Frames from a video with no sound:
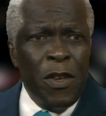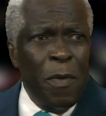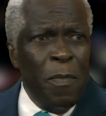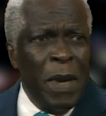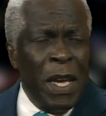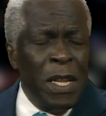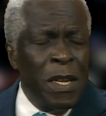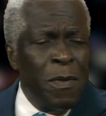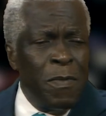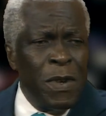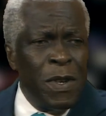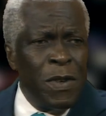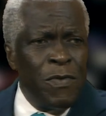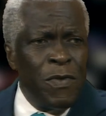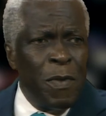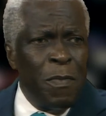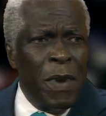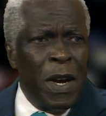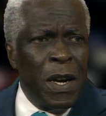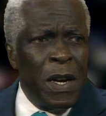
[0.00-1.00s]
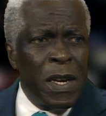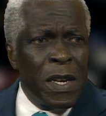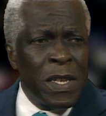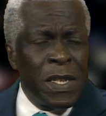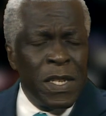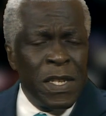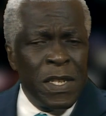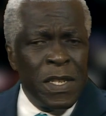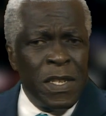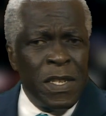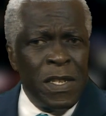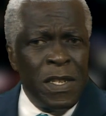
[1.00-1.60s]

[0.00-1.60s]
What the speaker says: commendable remarks